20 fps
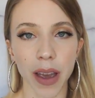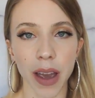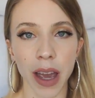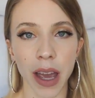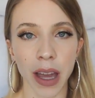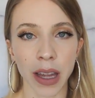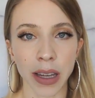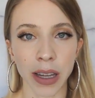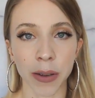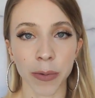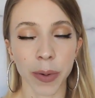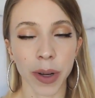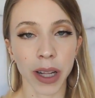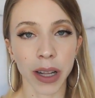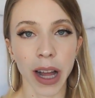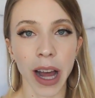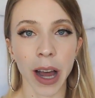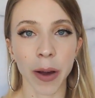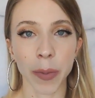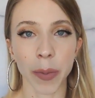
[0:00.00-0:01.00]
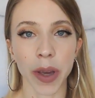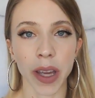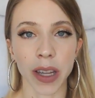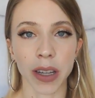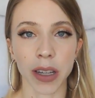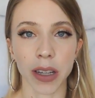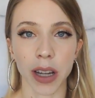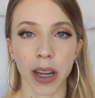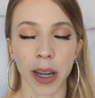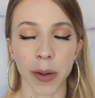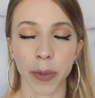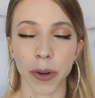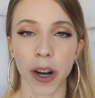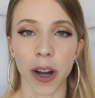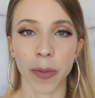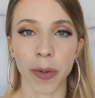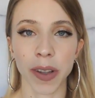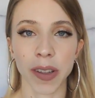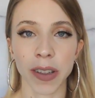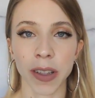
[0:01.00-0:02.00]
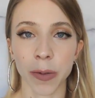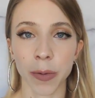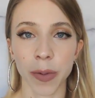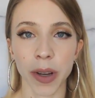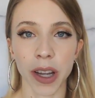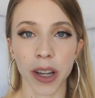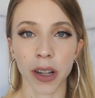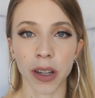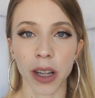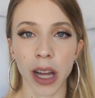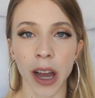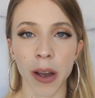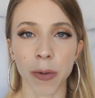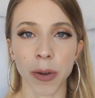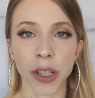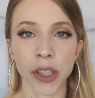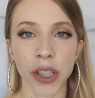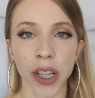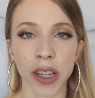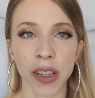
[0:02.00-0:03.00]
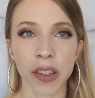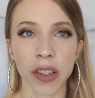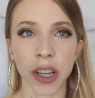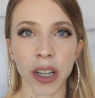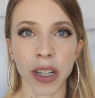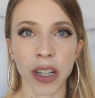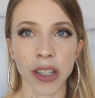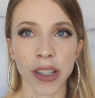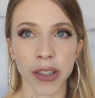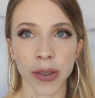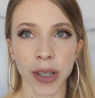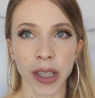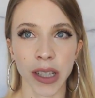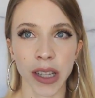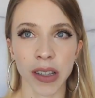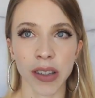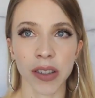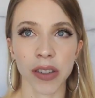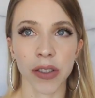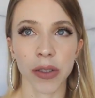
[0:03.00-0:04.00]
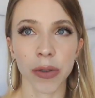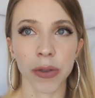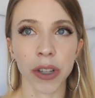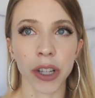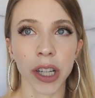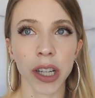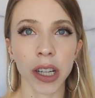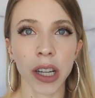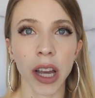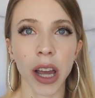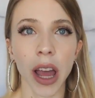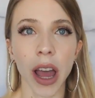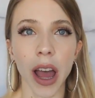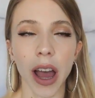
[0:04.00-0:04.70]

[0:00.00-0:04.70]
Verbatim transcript: And it will happen. I promise it will. I wish I started doing this sooner.